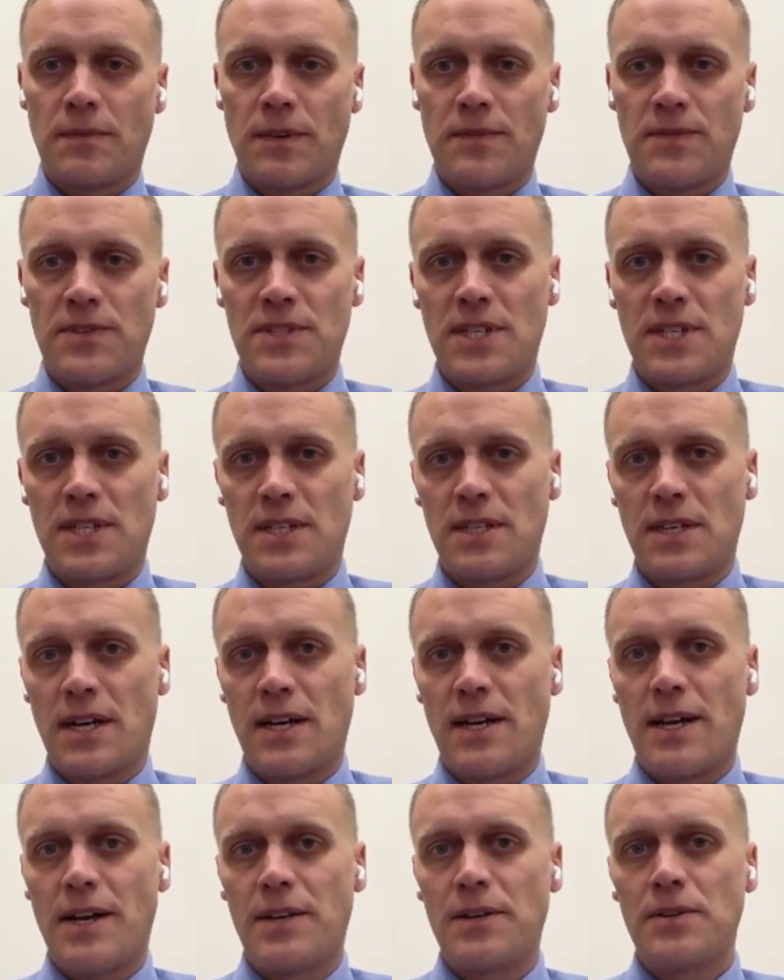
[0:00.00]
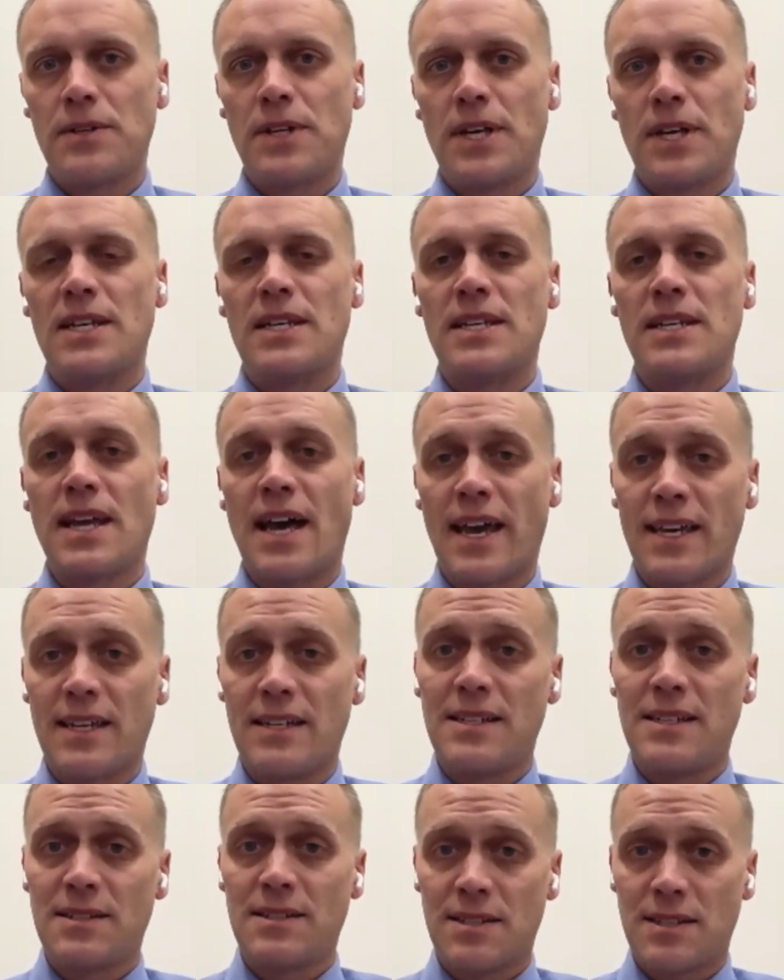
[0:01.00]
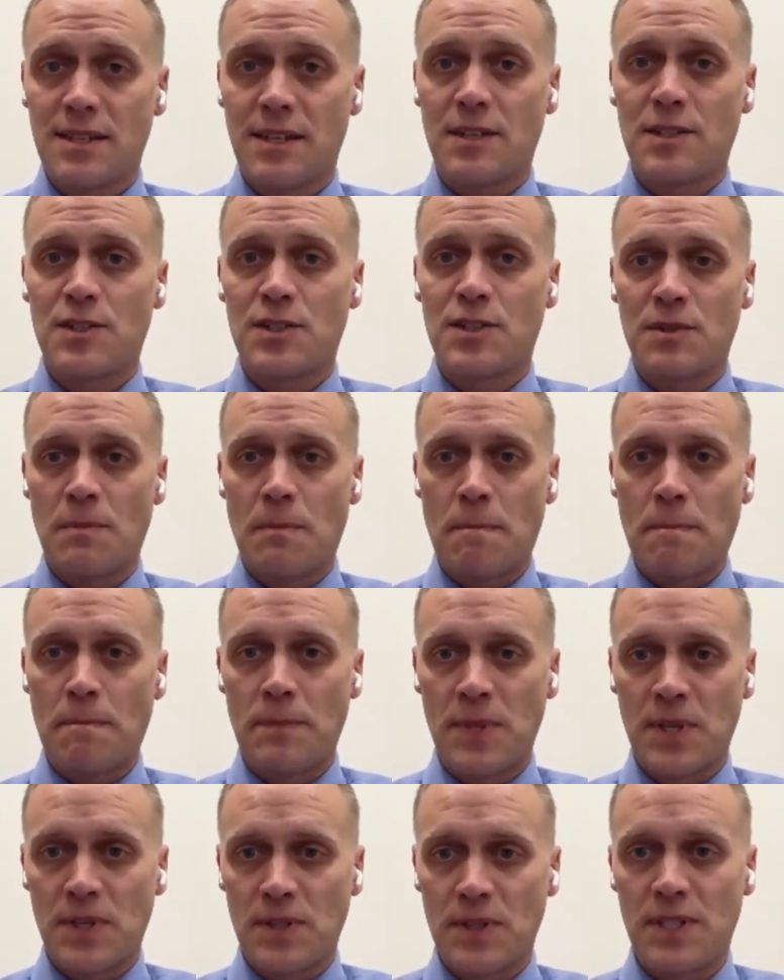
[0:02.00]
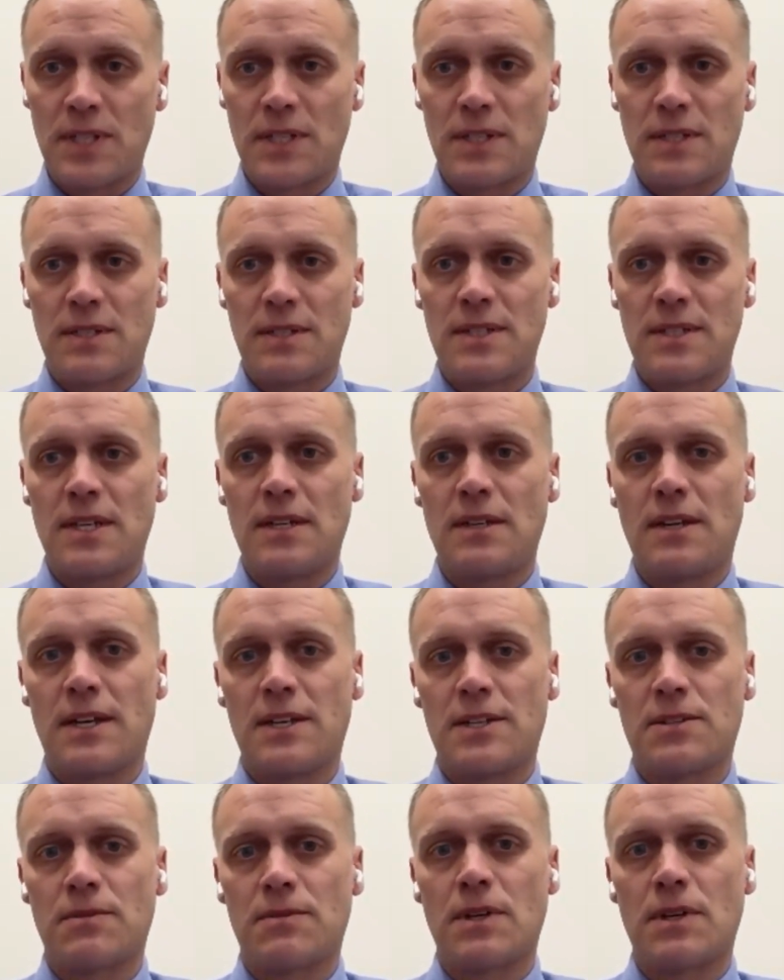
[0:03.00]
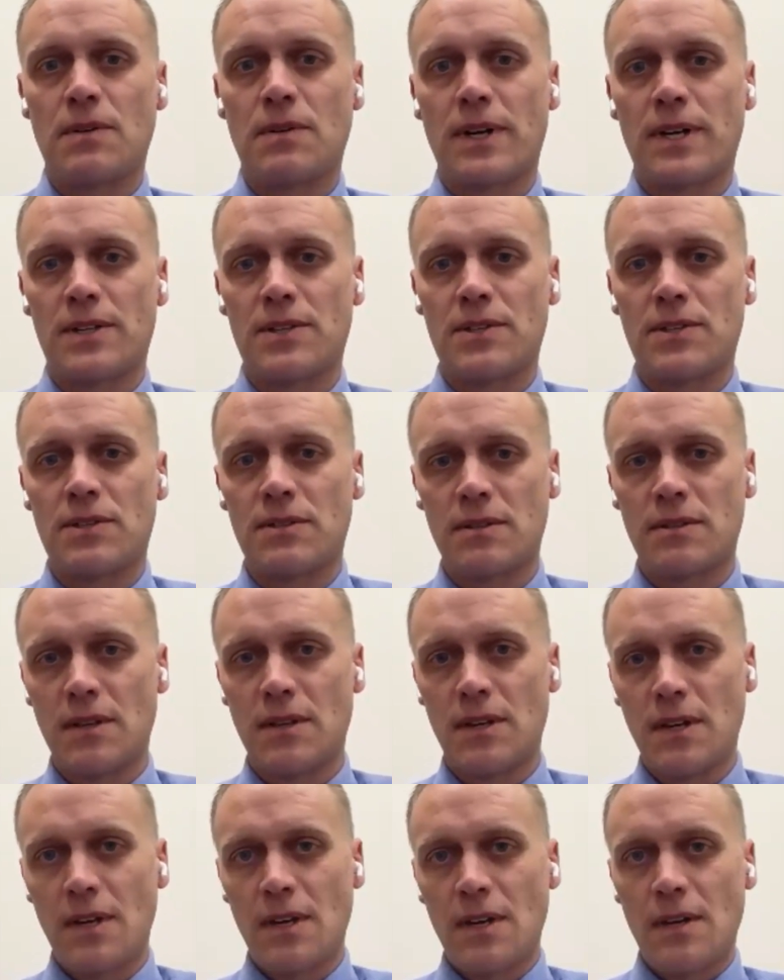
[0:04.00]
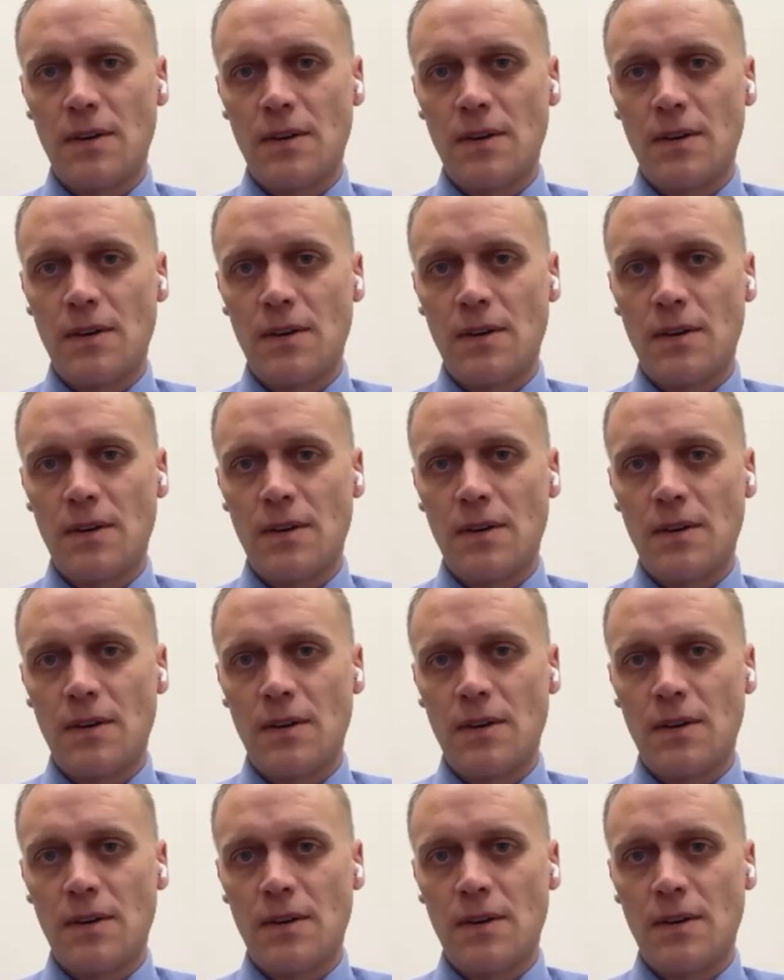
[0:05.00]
We've seen 196 million DNS requests